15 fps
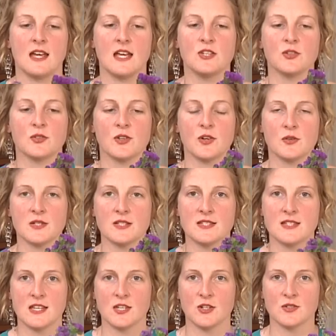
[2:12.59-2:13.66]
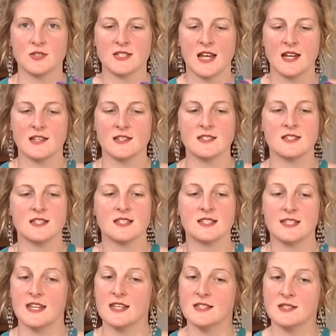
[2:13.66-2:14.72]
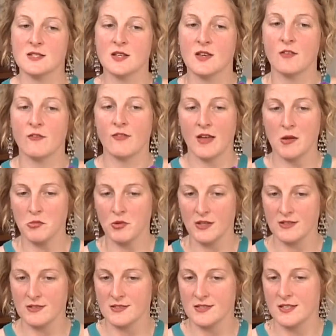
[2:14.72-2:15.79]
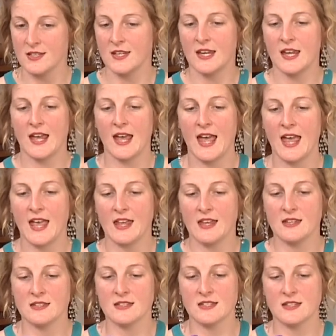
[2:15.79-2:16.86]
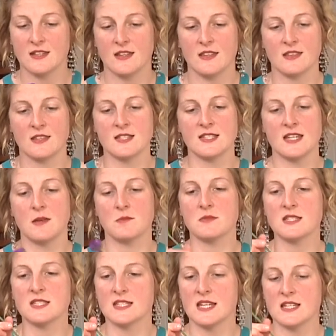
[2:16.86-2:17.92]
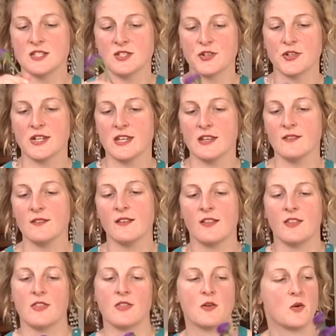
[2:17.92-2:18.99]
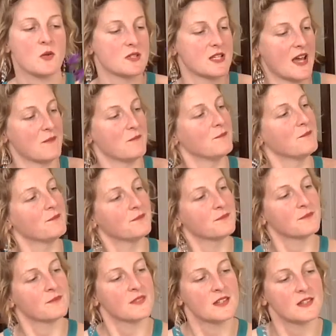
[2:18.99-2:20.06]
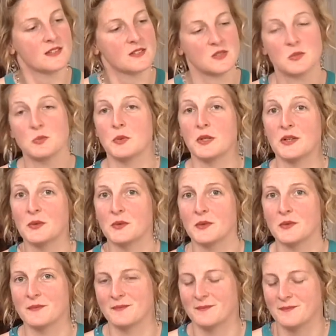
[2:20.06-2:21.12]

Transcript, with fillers: And you'll notice that your statice stays vibrant and the stems stay sturdy the whole time. It's pretty cool.